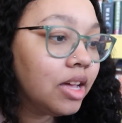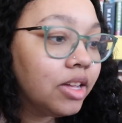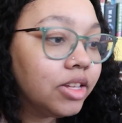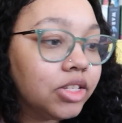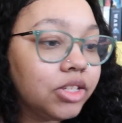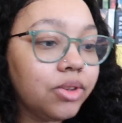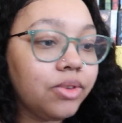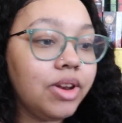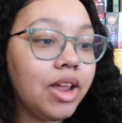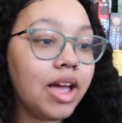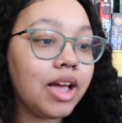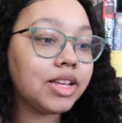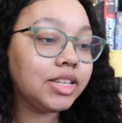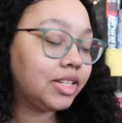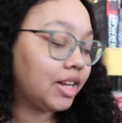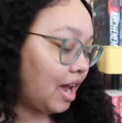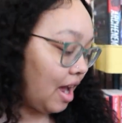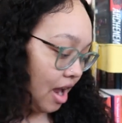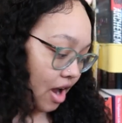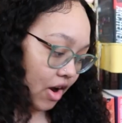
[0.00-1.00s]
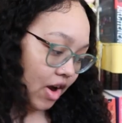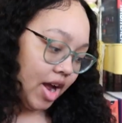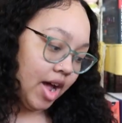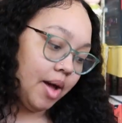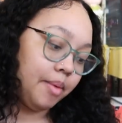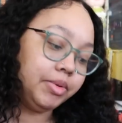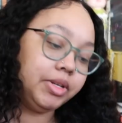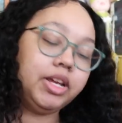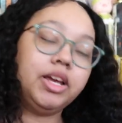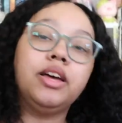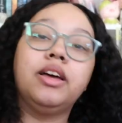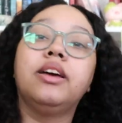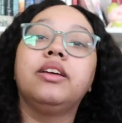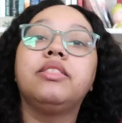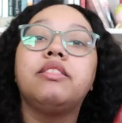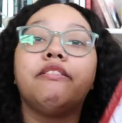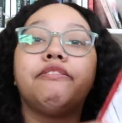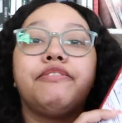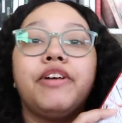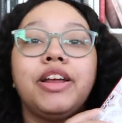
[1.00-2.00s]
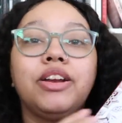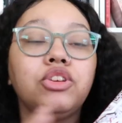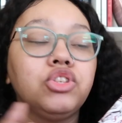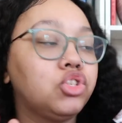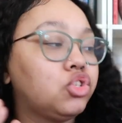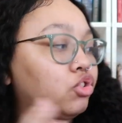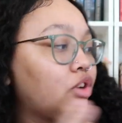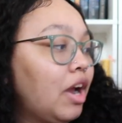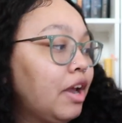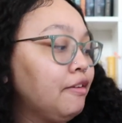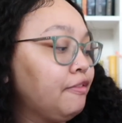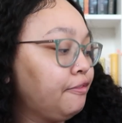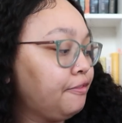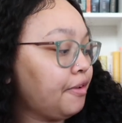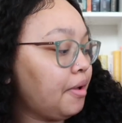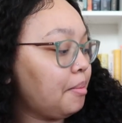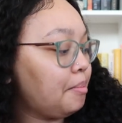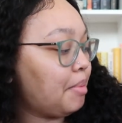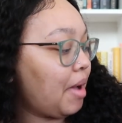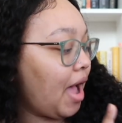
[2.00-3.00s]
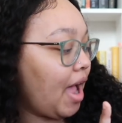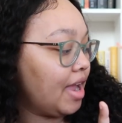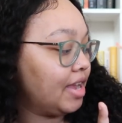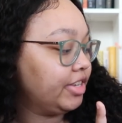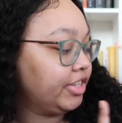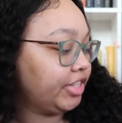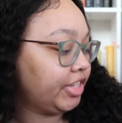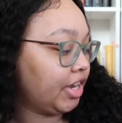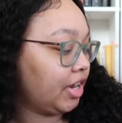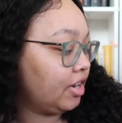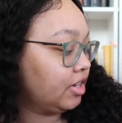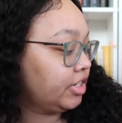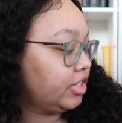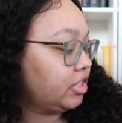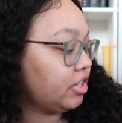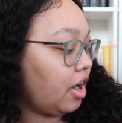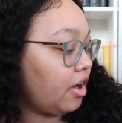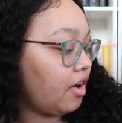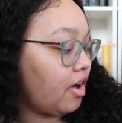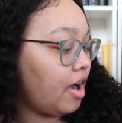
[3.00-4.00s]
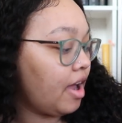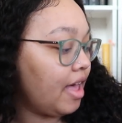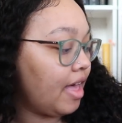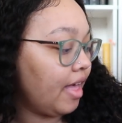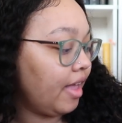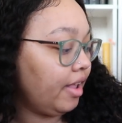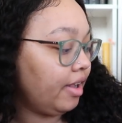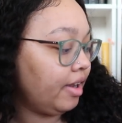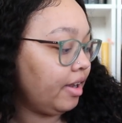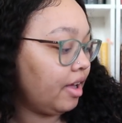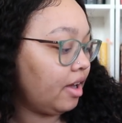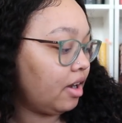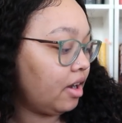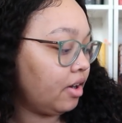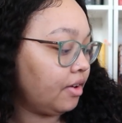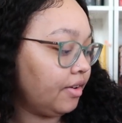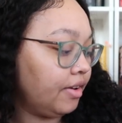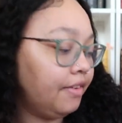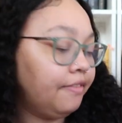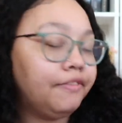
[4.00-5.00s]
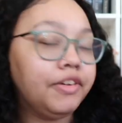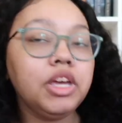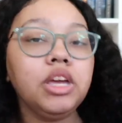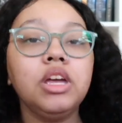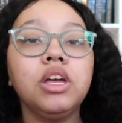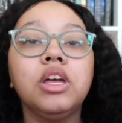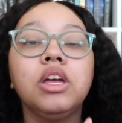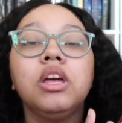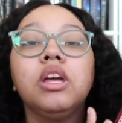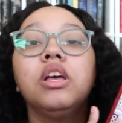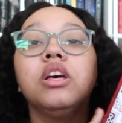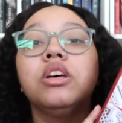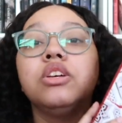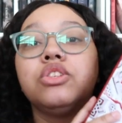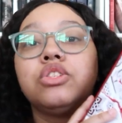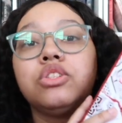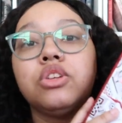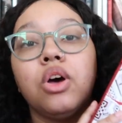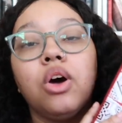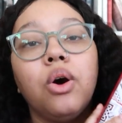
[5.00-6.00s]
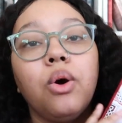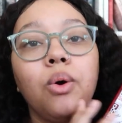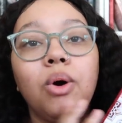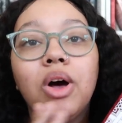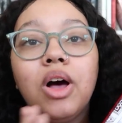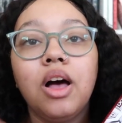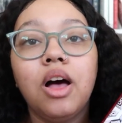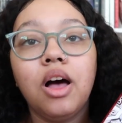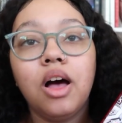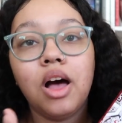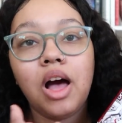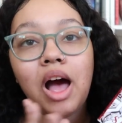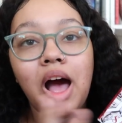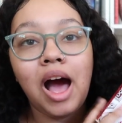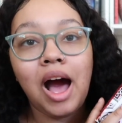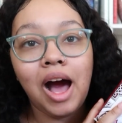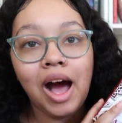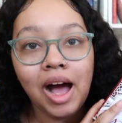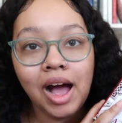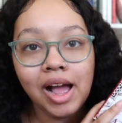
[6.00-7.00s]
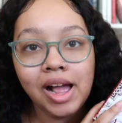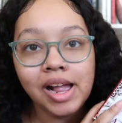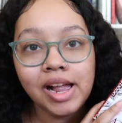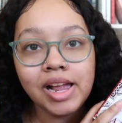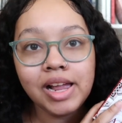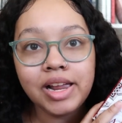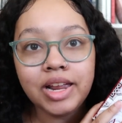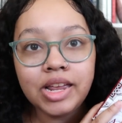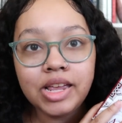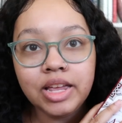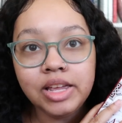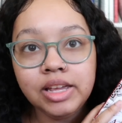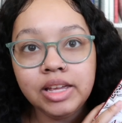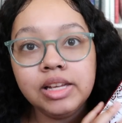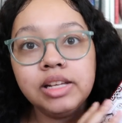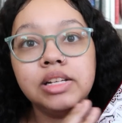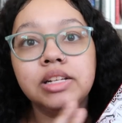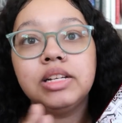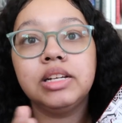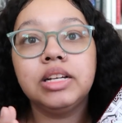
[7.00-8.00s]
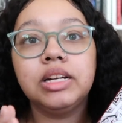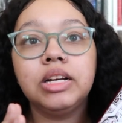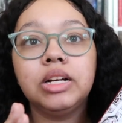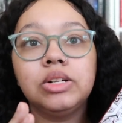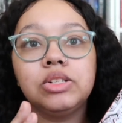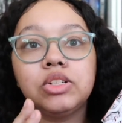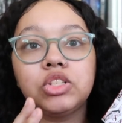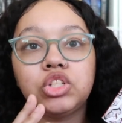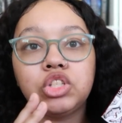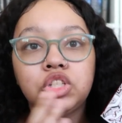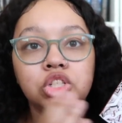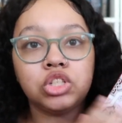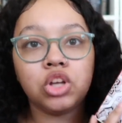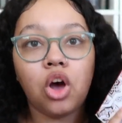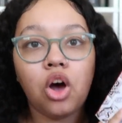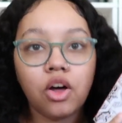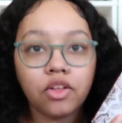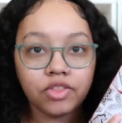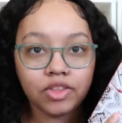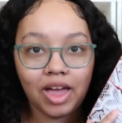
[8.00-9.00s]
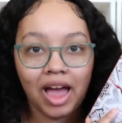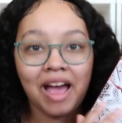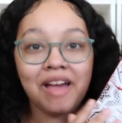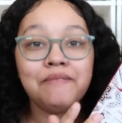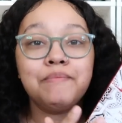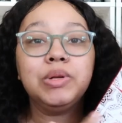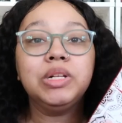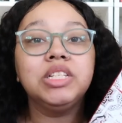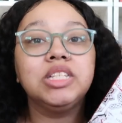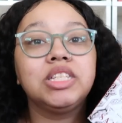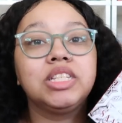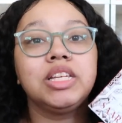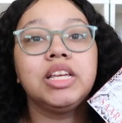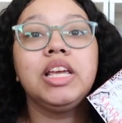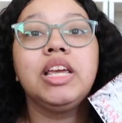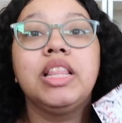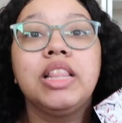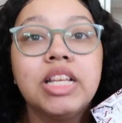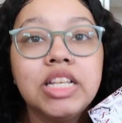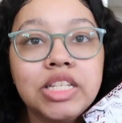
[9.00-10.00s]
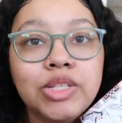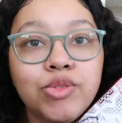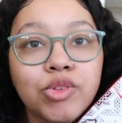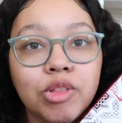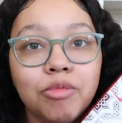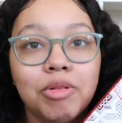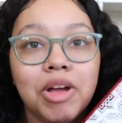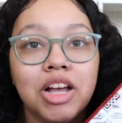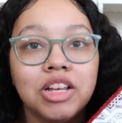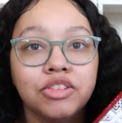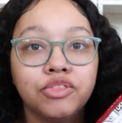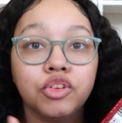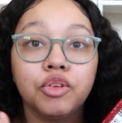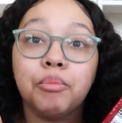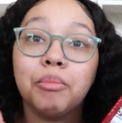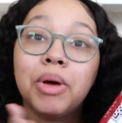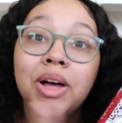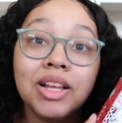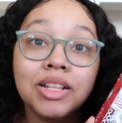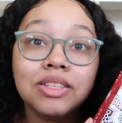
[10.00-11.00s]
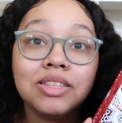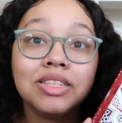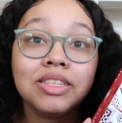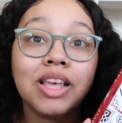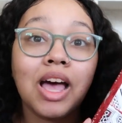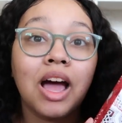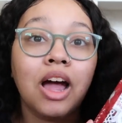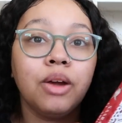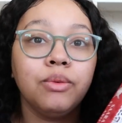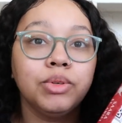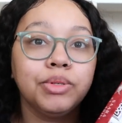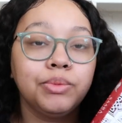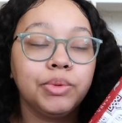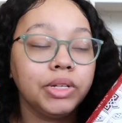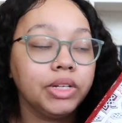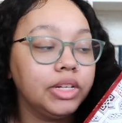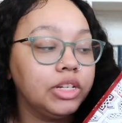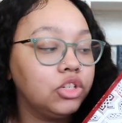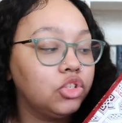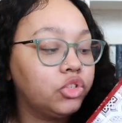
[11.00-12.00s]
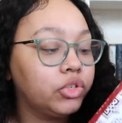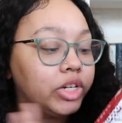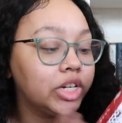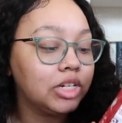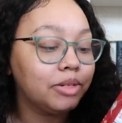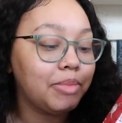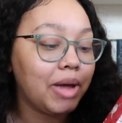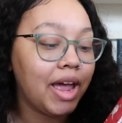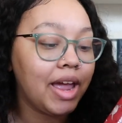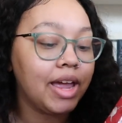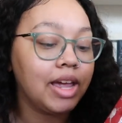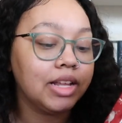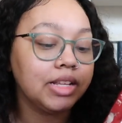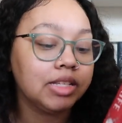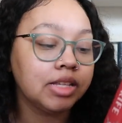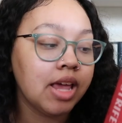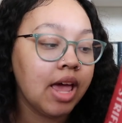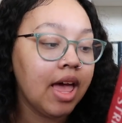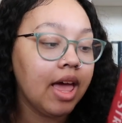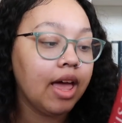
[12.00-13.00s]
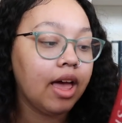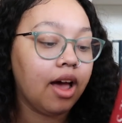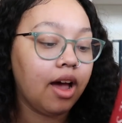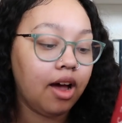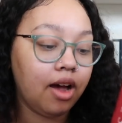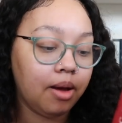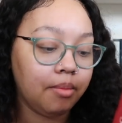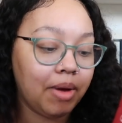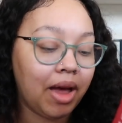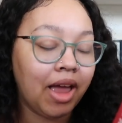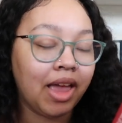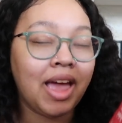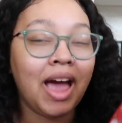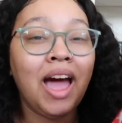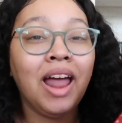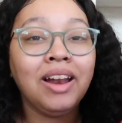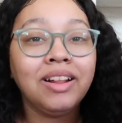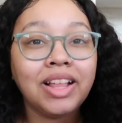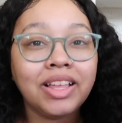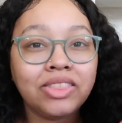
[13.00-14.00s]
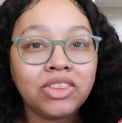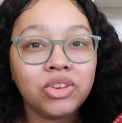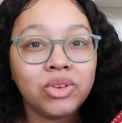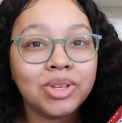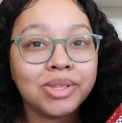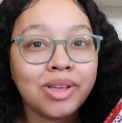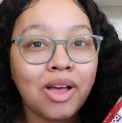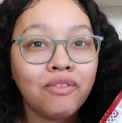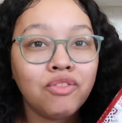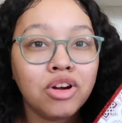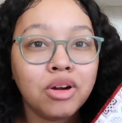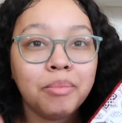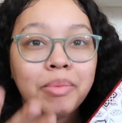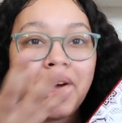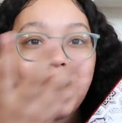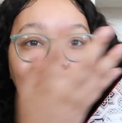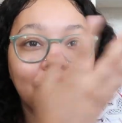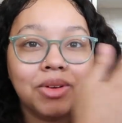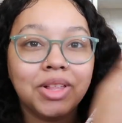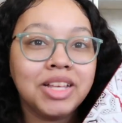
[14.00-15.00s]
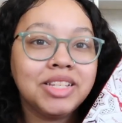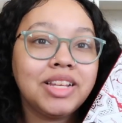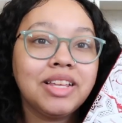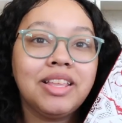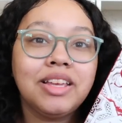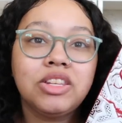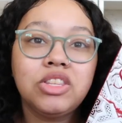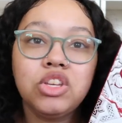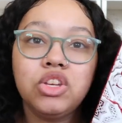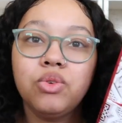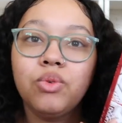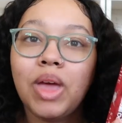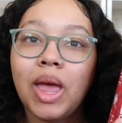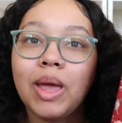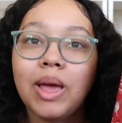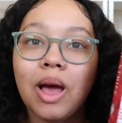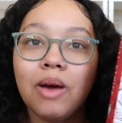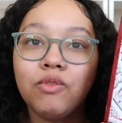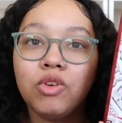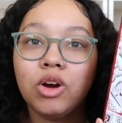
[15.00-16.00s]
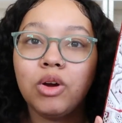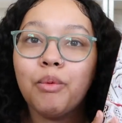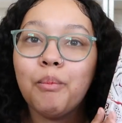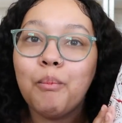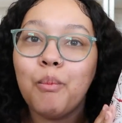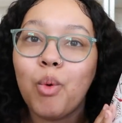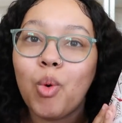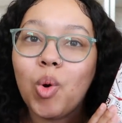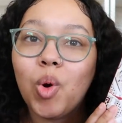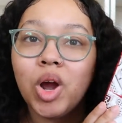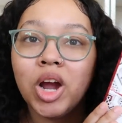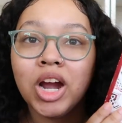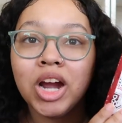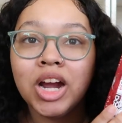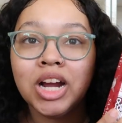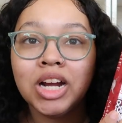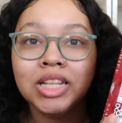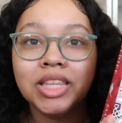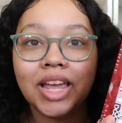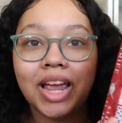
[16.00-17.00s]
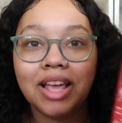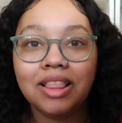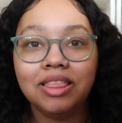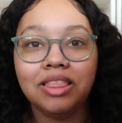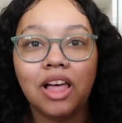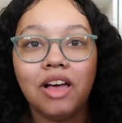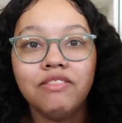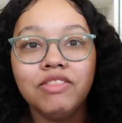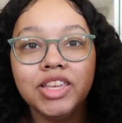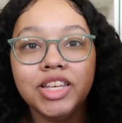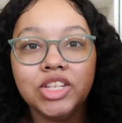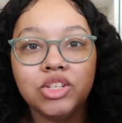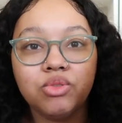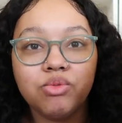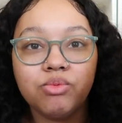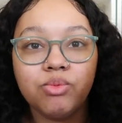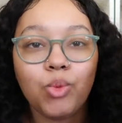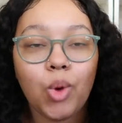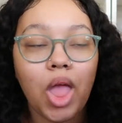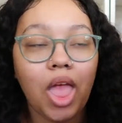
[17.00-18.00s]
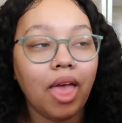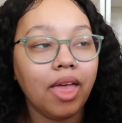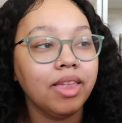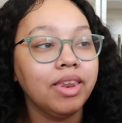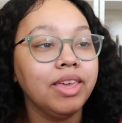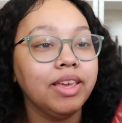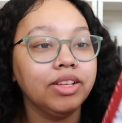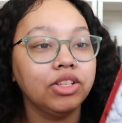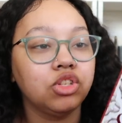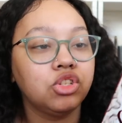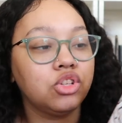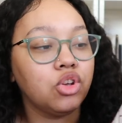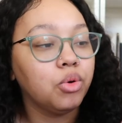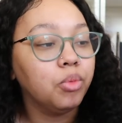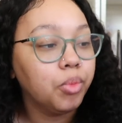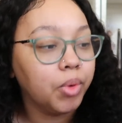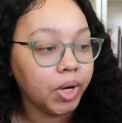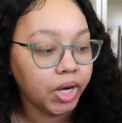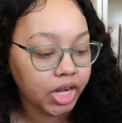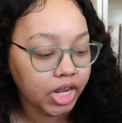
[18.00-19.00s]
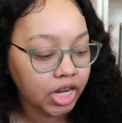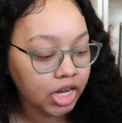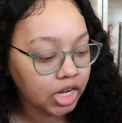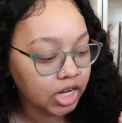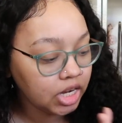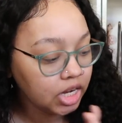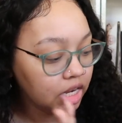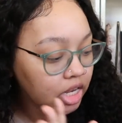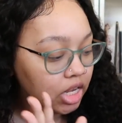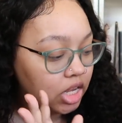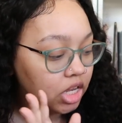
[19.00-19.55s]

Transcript: So next I grabbed The Final Strife by Sarah El Arifi. So I saw that I've been seeing this for the past few months. I was really intrigued by it. Um, I kind of like the US cover, but I realized I like the UK cover more. Like I love this red. It's so pretty.